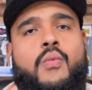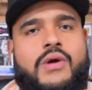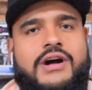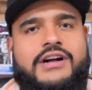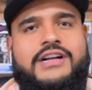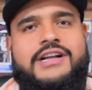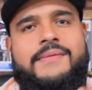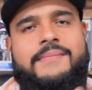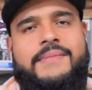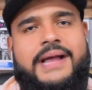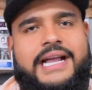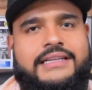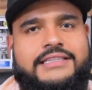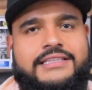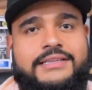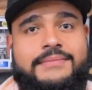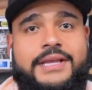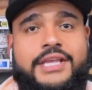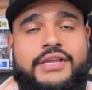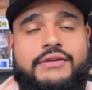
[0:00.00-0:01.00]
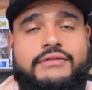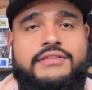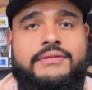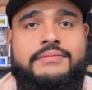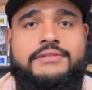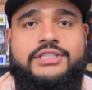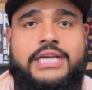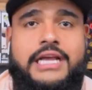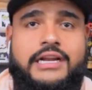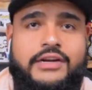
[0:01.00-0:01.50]
Welcome back to my
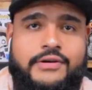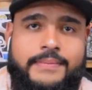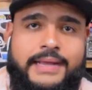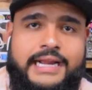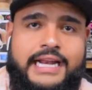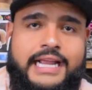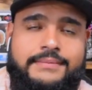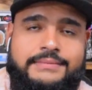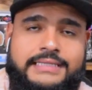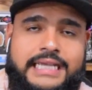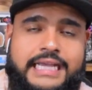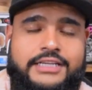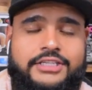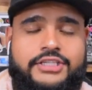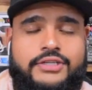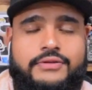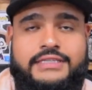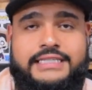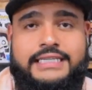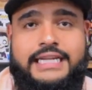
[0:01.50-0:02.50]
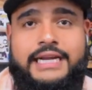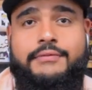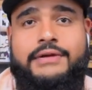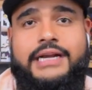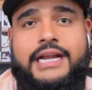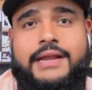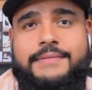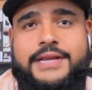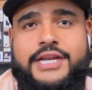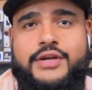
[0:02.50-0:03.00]
YouTube channel. My name's Angel. Today we're
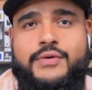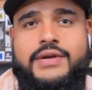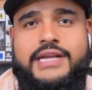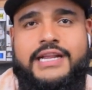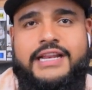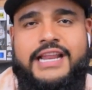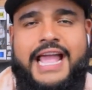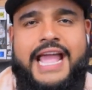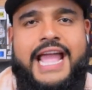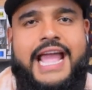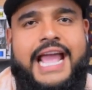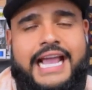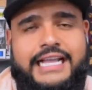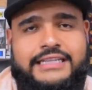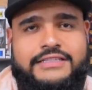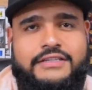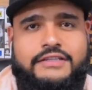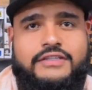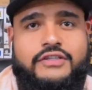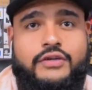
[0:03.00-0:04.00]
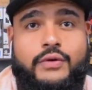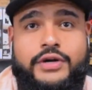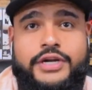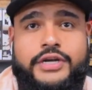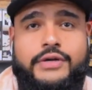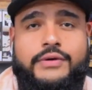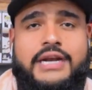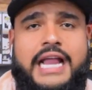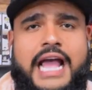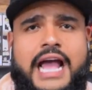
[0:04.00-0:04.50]
going to be doing a
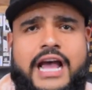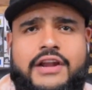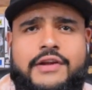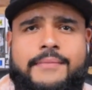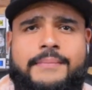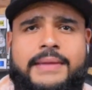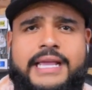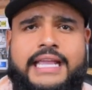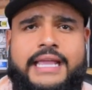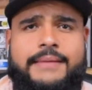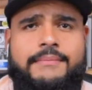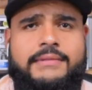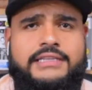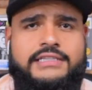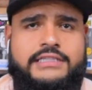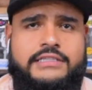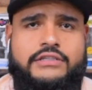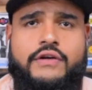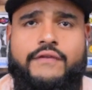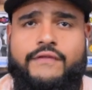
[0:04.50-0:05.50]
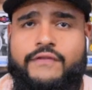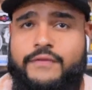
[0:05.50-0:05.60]
tutorial on how to make images go